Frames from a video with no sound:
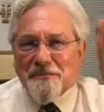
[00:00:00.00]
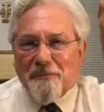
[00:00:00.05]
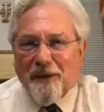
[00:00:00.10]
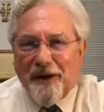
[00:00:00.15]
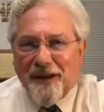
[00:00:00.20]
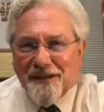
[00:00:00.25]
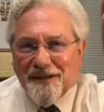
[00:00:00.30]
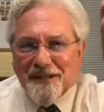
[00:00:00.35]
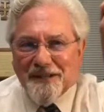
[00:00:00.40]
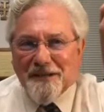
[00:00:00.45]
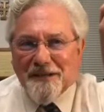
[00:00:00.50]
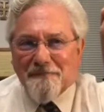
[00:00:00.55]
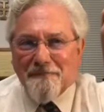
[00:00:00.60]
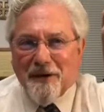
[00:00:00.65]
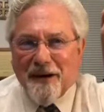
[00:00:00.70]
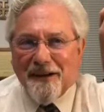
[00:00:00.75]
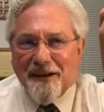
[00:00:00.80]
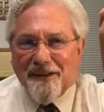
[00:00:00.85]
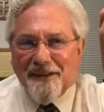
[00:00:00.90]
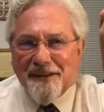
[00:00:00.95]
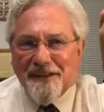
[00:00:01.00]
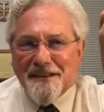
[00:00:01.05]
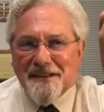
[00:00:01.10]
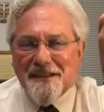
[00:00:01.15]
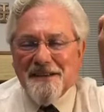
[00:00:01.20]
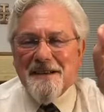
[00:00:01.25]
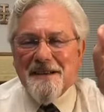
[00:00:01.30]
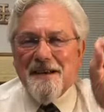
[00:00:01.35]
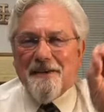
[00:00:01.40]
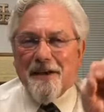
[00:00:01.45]
response to
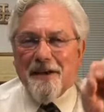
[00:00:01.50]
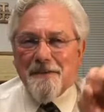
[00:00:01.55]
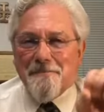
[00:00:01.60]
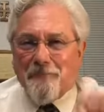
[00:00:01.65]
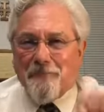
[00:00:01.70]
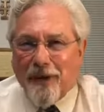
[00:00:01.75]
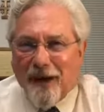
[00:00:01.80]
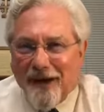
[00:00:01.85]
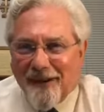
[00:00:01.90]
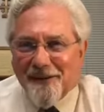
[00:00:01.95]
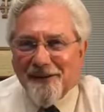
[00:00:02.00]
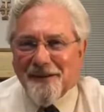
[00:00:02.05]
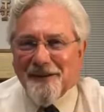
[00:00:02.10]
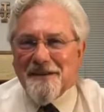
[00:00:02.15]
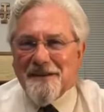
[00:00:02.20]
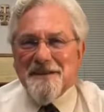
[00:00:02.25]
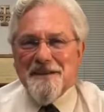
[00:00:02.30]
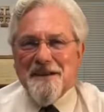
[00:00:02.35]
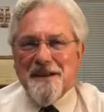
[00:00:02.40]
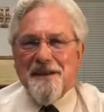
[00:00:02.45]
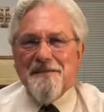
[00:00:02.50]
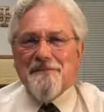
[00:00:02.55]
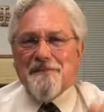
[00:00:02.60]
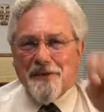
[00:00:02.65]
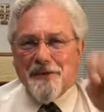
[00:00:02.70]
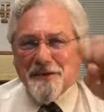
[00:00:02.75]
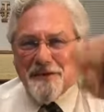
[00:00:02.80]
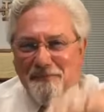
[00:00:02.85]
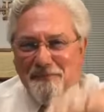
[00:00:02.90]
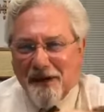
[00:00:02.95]
Pilate, then Pilate
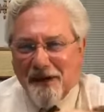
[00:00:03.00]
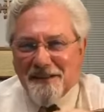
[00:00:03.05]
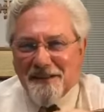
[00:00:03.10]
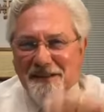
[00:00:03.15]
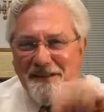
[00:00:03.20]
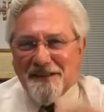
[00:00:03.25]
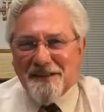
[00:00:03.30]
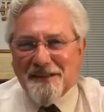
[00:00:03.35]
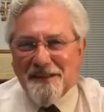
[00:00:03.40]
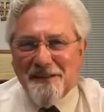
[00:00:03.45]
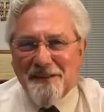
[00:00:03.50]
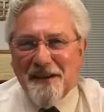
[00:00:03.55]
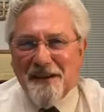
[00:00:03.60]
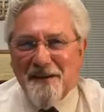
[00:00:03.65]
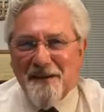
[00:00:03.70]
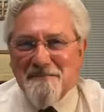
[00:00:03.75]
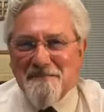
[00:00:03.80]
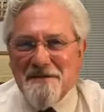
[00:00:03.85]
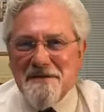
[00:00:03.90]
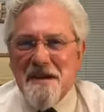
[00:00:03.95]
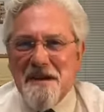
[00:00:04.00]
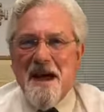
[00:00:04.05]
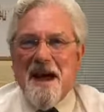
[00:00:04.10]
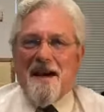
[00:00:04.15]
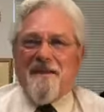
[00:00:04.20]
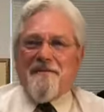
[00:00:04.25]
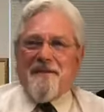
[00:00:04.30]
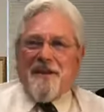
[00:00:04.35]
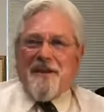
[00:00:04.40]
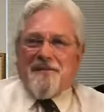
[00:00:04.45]
again responding to them,
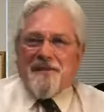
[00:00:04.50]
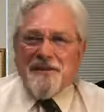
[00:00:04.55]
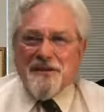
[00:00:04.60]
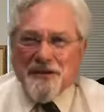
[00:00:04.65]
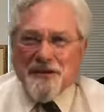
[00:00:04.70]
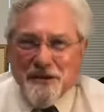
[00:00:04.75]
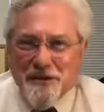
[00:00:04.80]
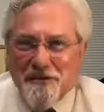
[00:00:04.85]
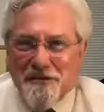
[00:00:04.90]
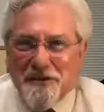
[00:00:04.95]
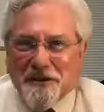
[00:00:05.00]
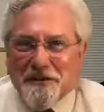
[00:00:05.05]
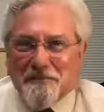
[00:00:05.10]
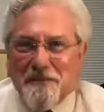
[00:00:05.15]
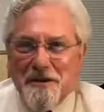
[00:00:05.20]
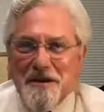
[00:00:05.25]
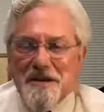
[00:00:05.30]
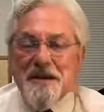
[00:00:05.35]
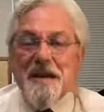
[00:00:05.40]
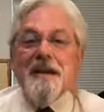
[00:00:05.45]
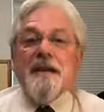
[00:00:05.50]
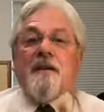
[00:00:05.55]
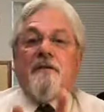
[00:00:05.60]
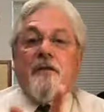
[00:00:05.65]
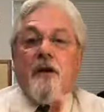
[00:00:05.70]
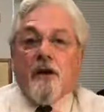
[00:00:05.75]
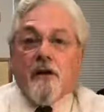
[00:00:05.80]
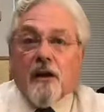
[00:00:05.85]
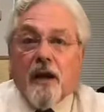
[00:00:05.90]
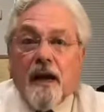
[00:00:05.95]
and then the Jews speaking.